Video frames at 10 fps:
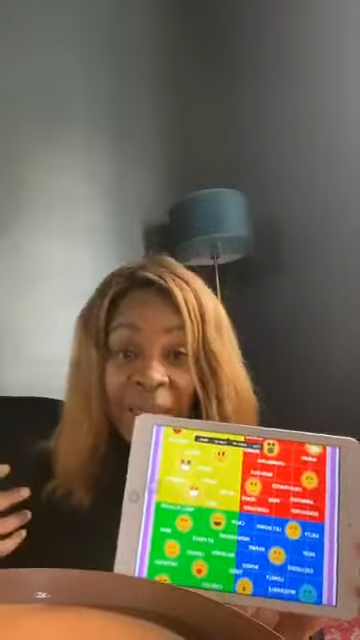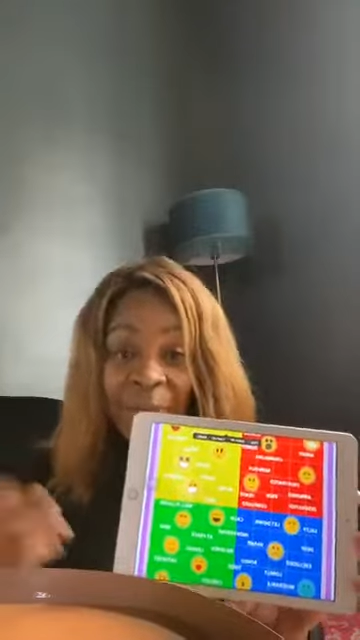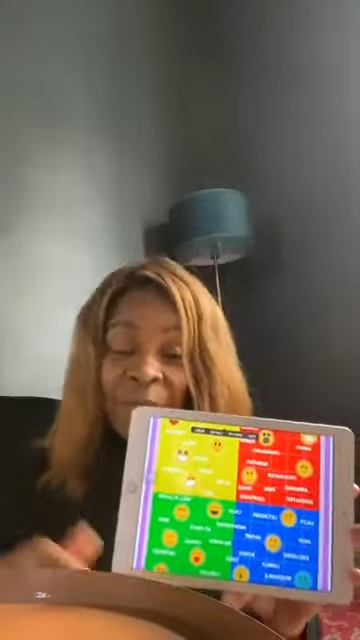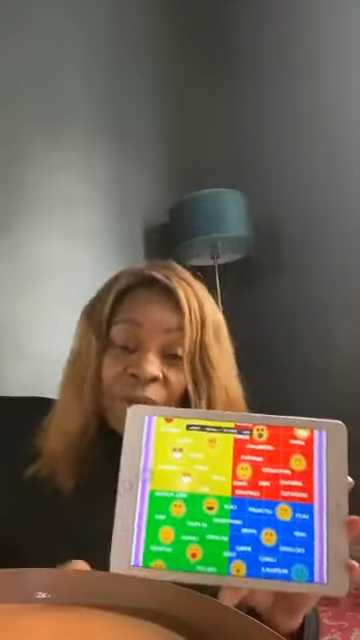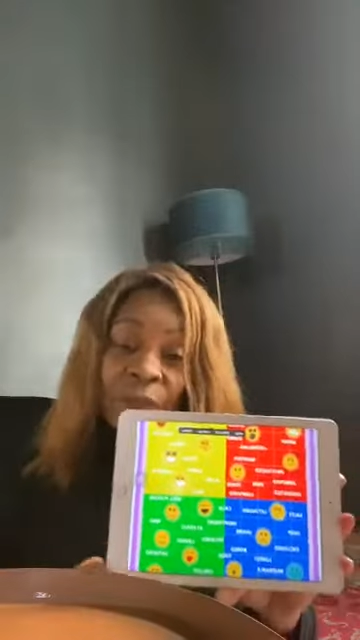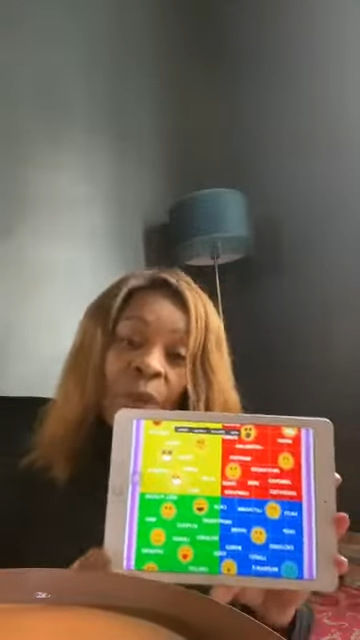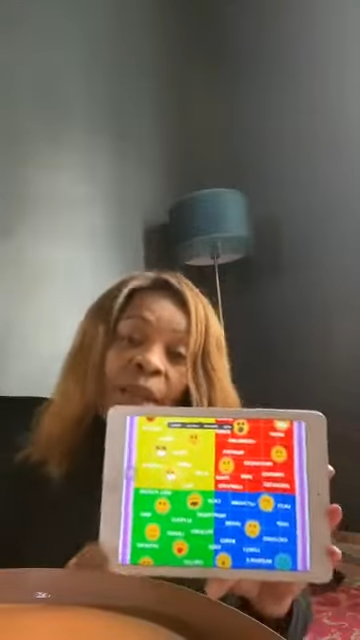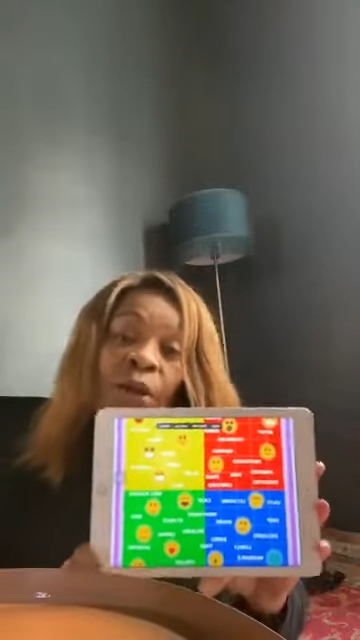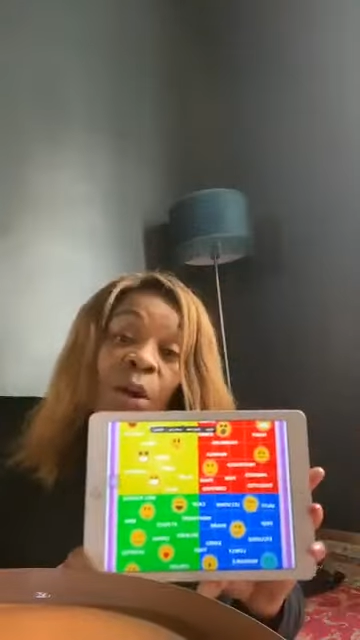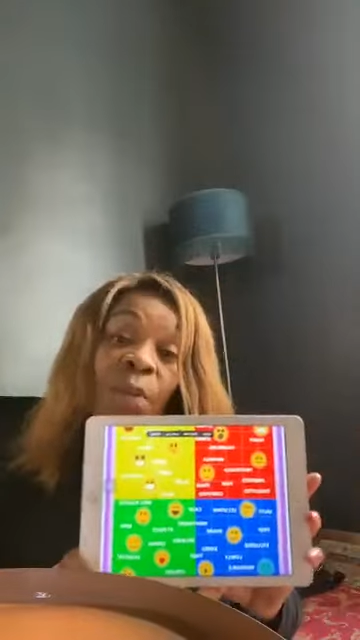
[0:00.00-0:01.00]
Because
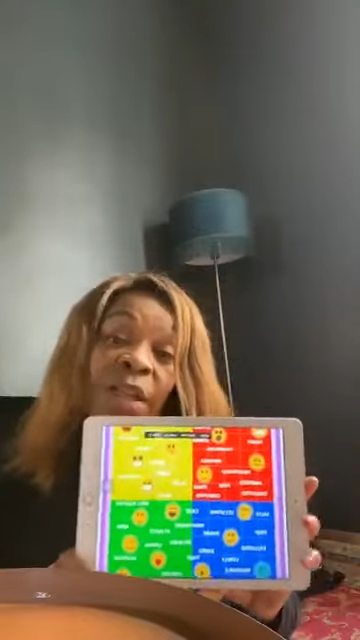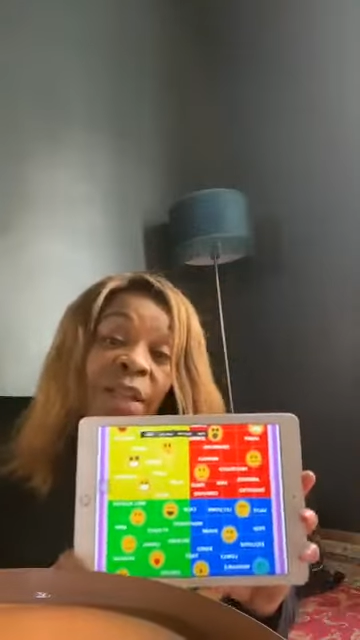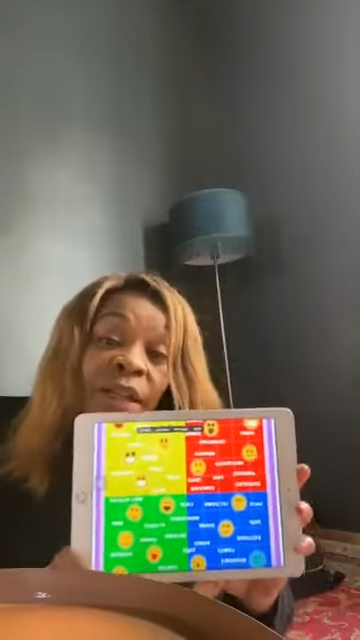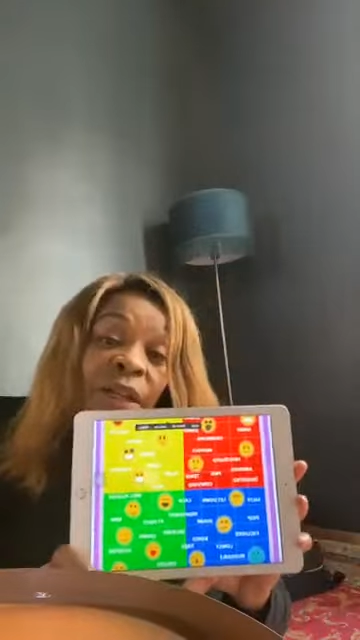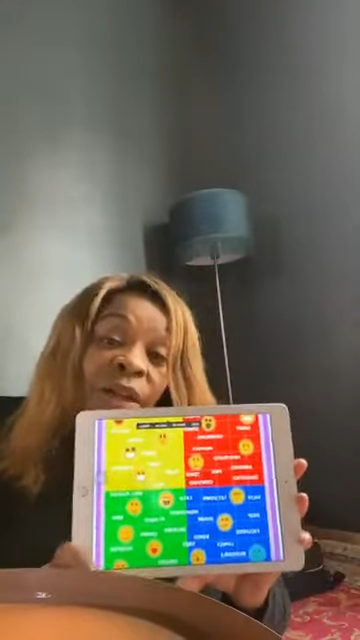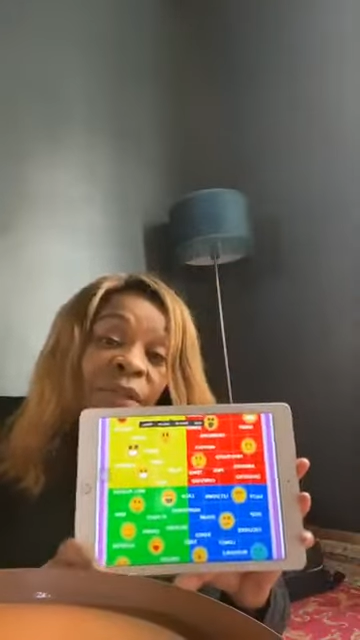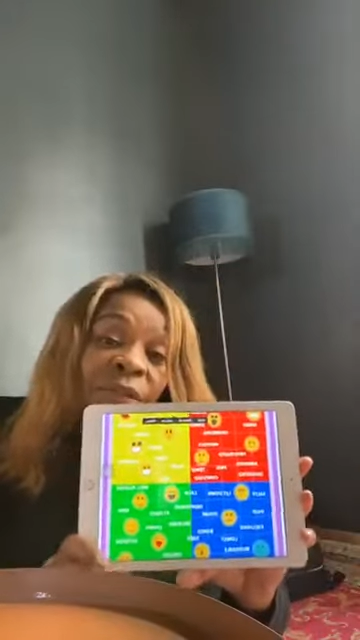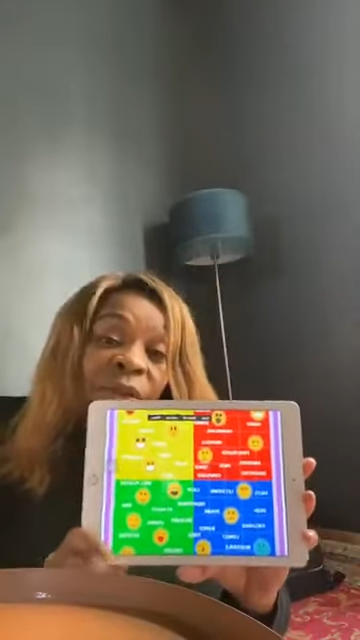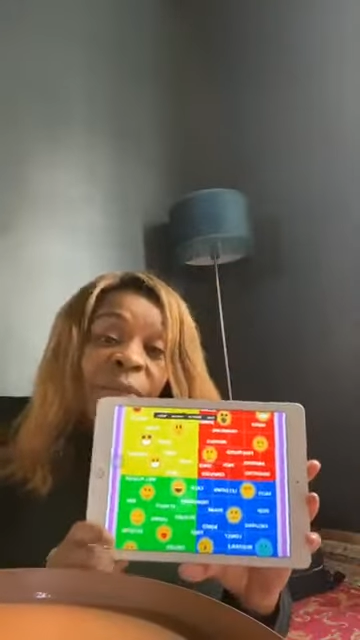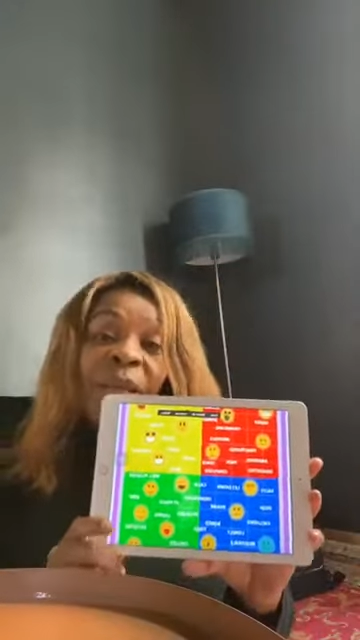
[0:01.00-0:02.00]
quite common in the
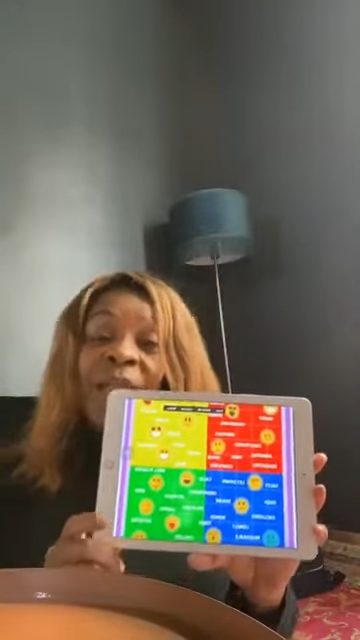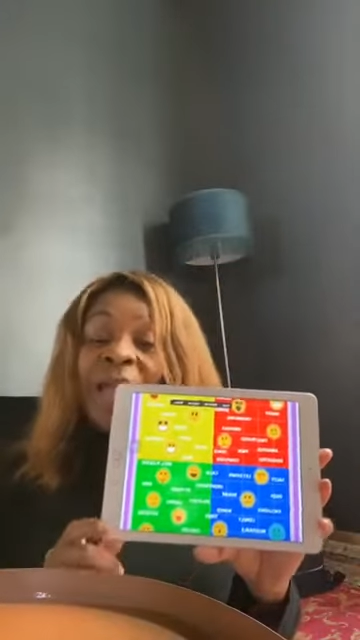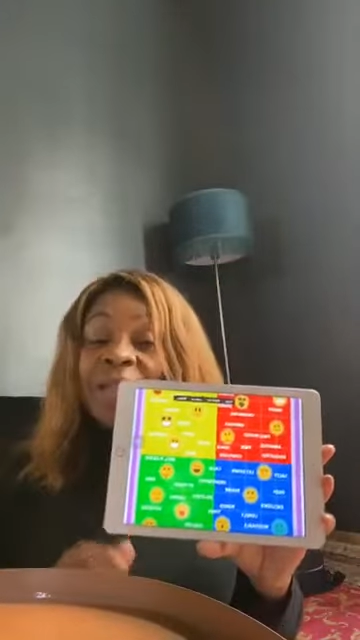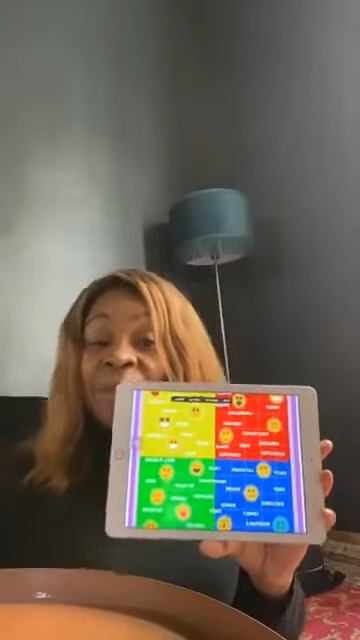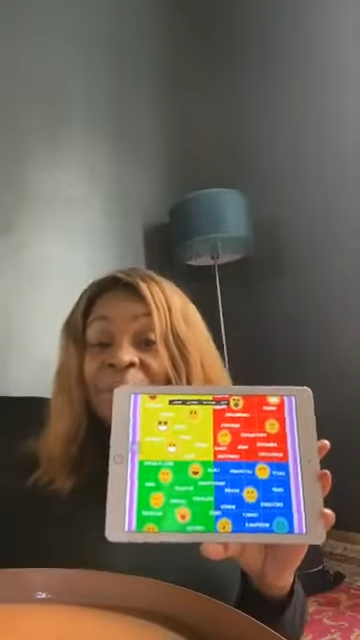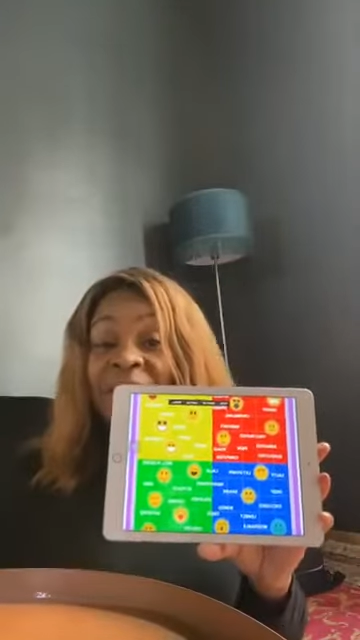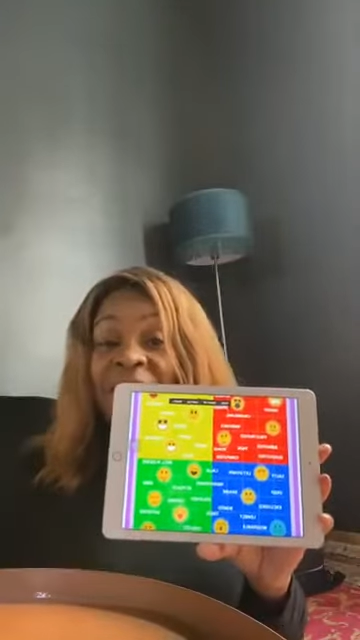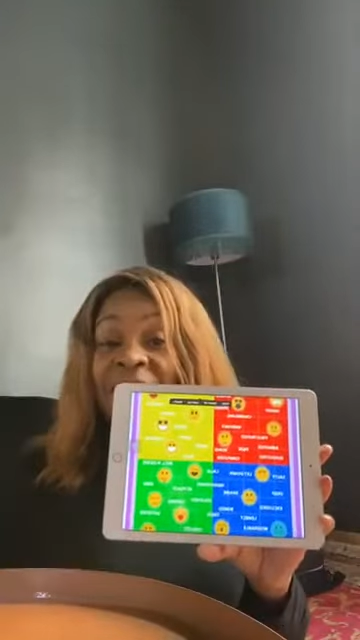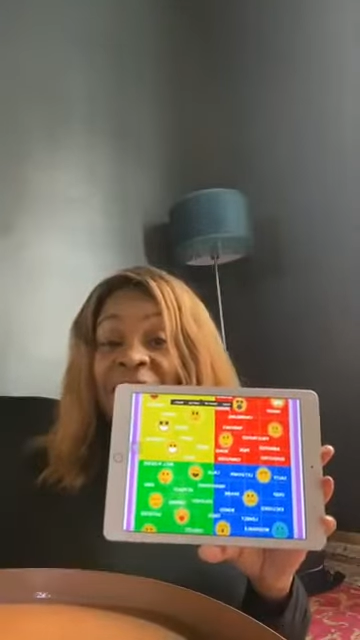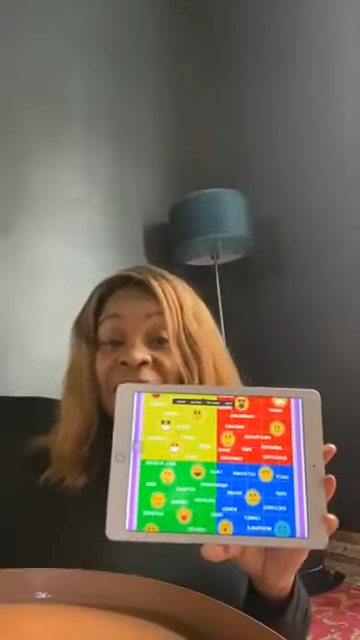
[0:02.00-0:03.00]
classroom, at the beginning